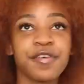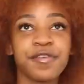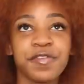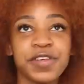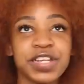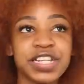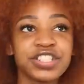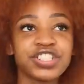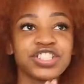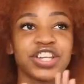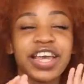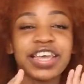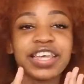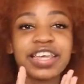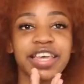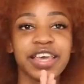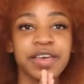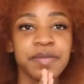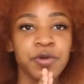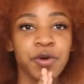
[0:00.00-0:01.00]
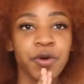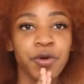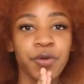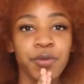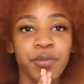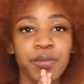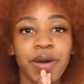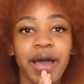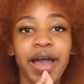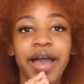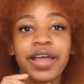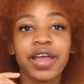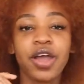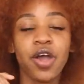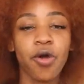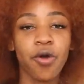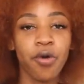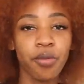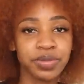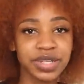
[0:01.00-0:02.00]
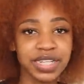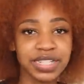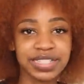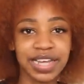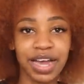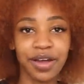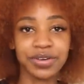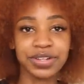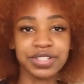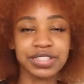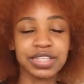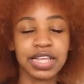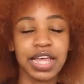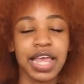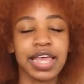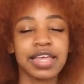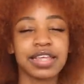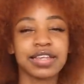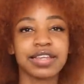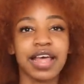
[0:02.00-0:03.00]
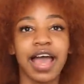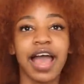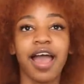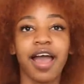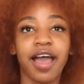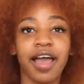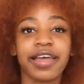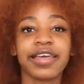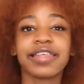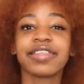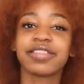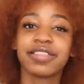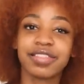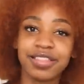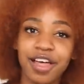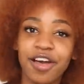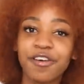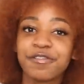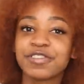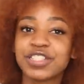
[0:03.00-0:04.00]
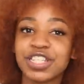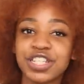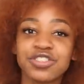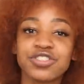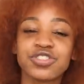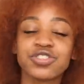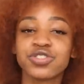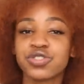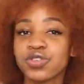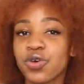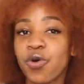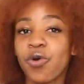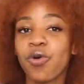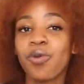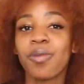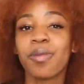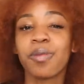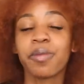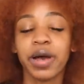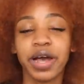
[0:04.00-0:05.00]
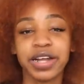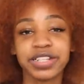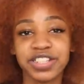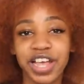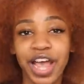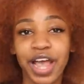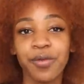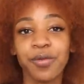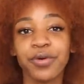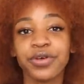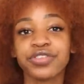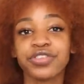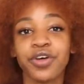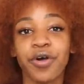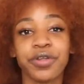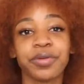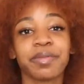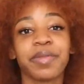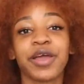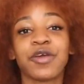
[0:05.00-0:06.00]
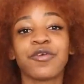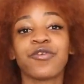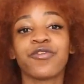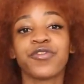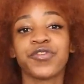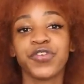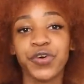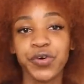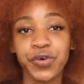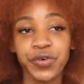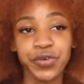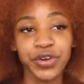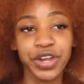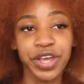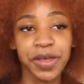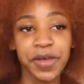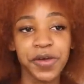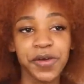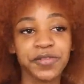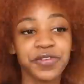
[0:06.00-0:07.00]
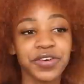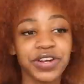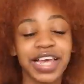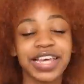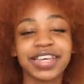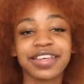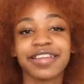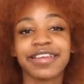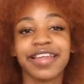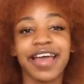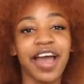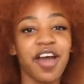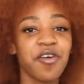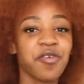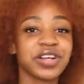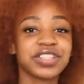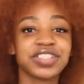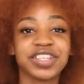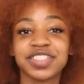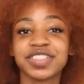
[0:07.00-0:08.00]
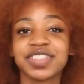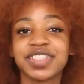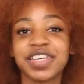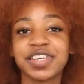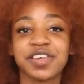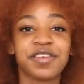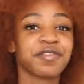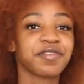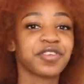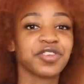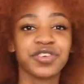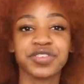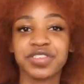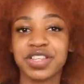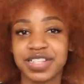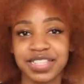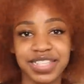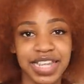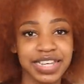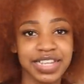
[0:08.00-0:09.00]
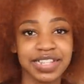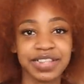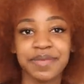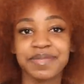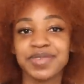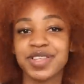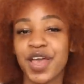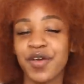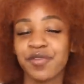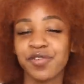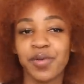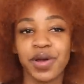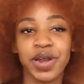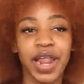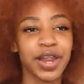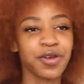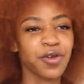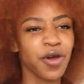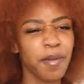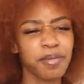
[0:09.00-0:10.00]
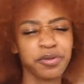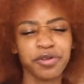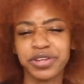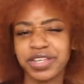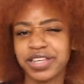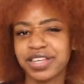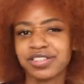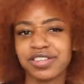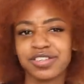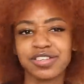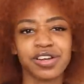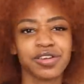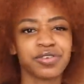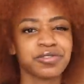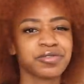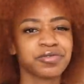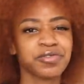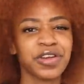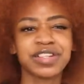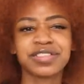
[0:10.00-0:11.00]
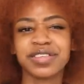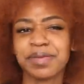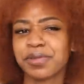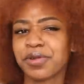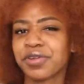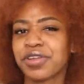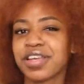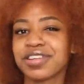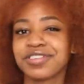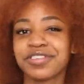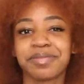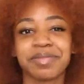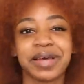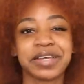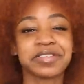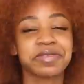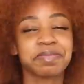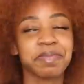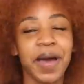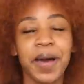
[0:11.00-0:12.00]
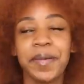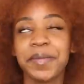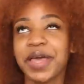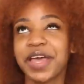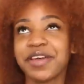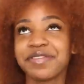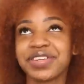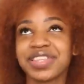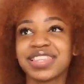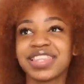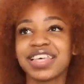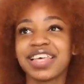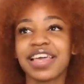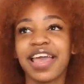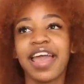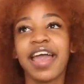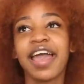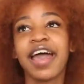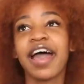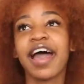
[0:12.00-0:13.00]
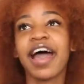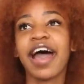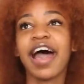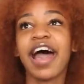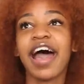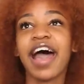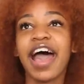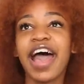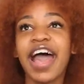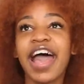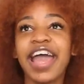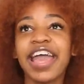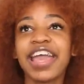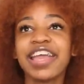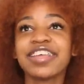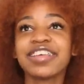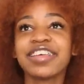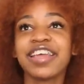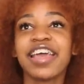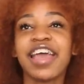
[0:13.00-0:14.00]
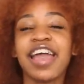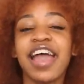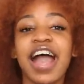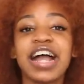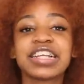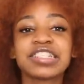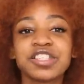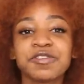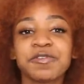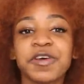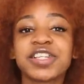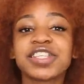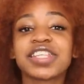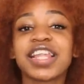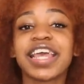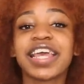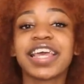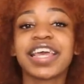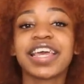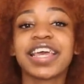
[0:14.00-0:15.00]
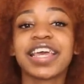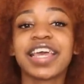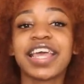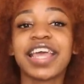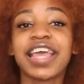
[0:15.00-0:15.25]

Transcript: finished, I came home, I combed it out, and I loved it so much. I was on my phone for like an hour just taking videos and sending them to everyone I know, uploading it on close friends, uploading it on my spam, everything. I, I just felt like